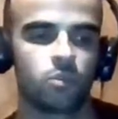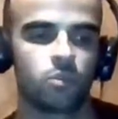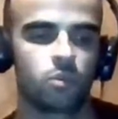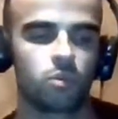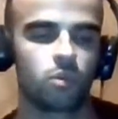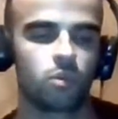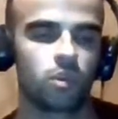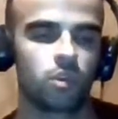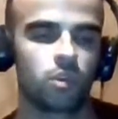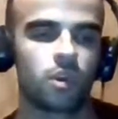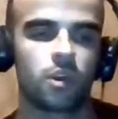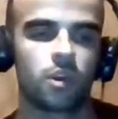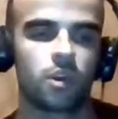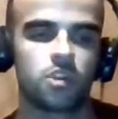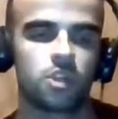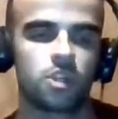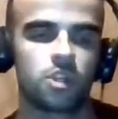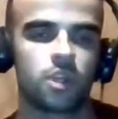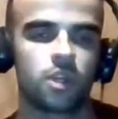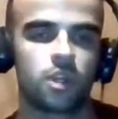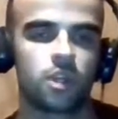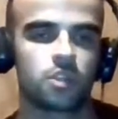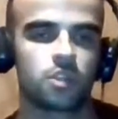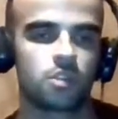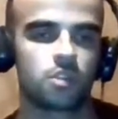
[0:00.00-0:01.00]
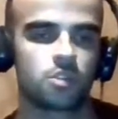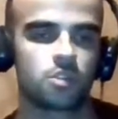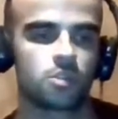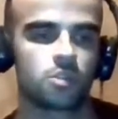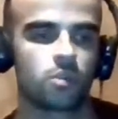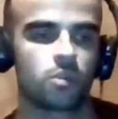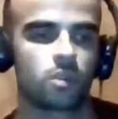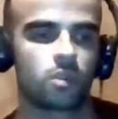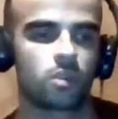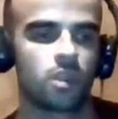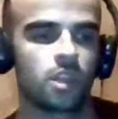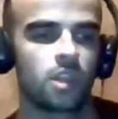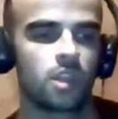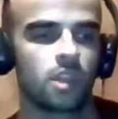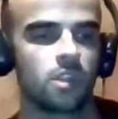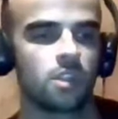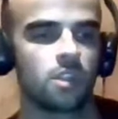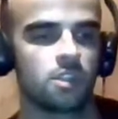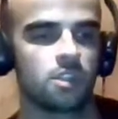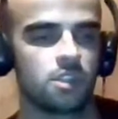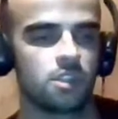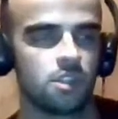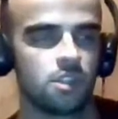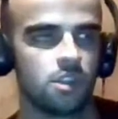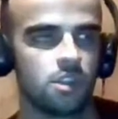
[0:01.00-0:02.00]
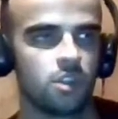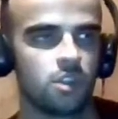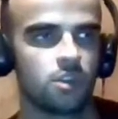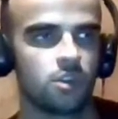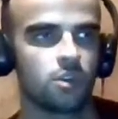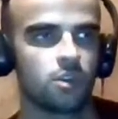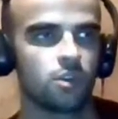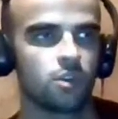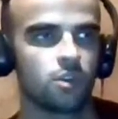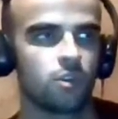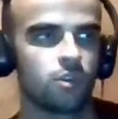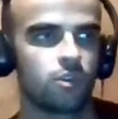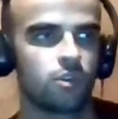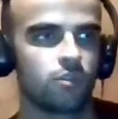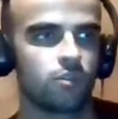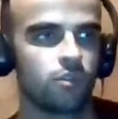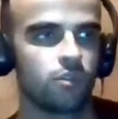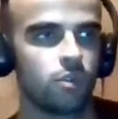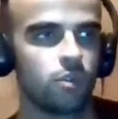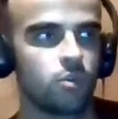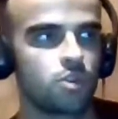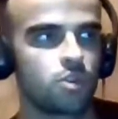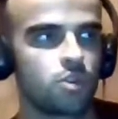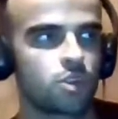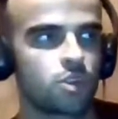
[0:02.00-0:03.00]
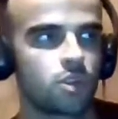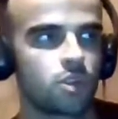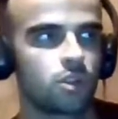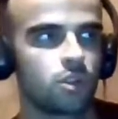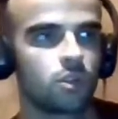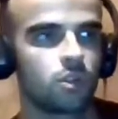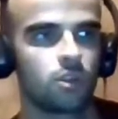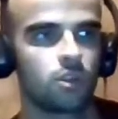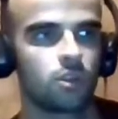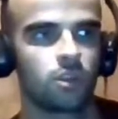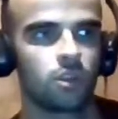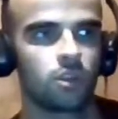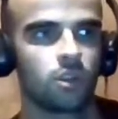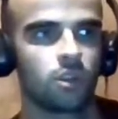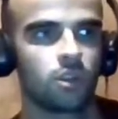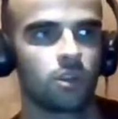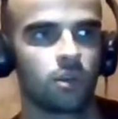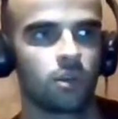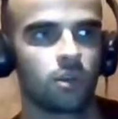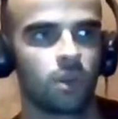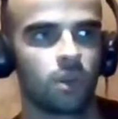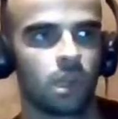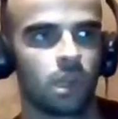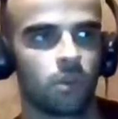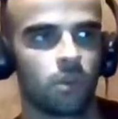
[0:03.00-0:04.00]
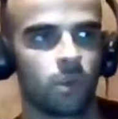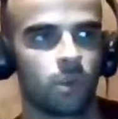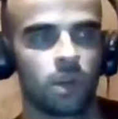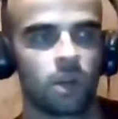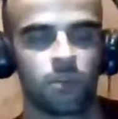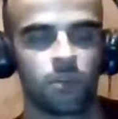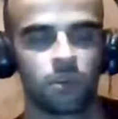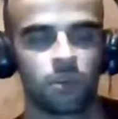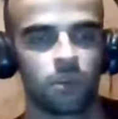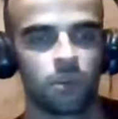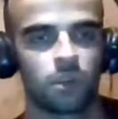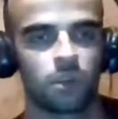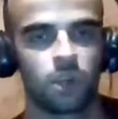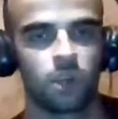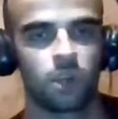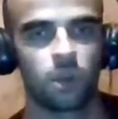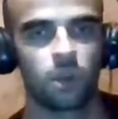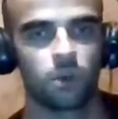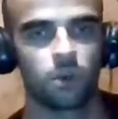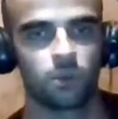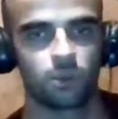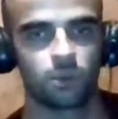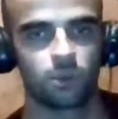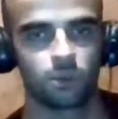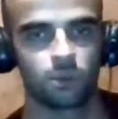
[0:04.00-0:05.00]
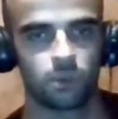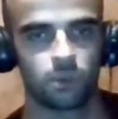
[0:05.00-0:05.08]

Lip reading: the younger generation, so they can see the future wherever they go,